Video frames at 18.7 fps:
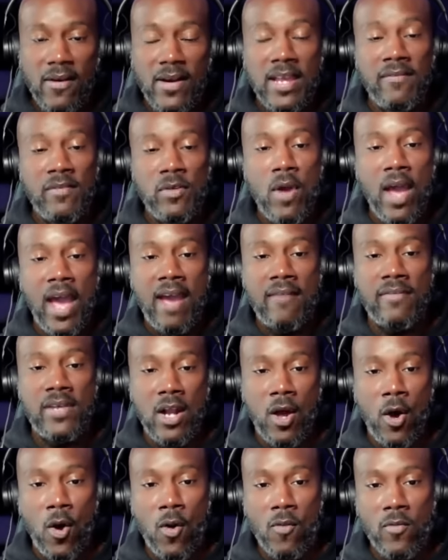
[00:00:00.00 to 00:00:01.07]
If you haven't
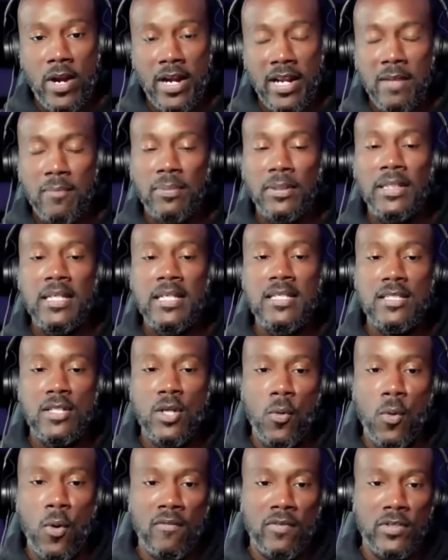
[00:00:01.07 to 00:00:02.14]
already, please
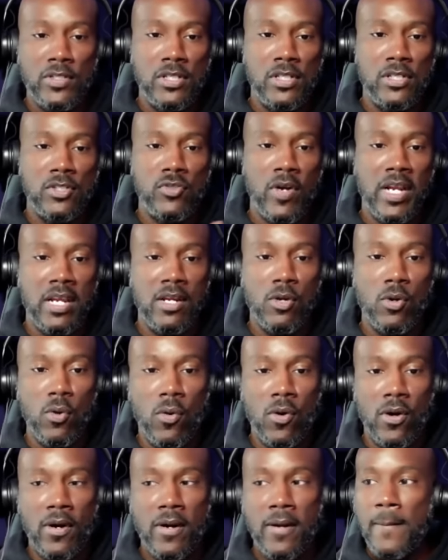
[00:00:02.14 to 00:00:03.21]
go over to the Drinking
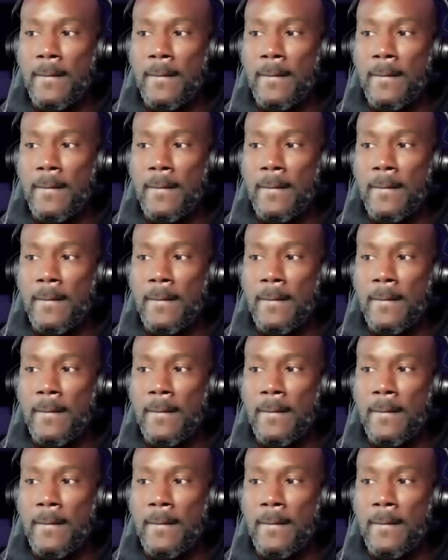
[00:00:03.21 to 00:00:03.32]
Gourd,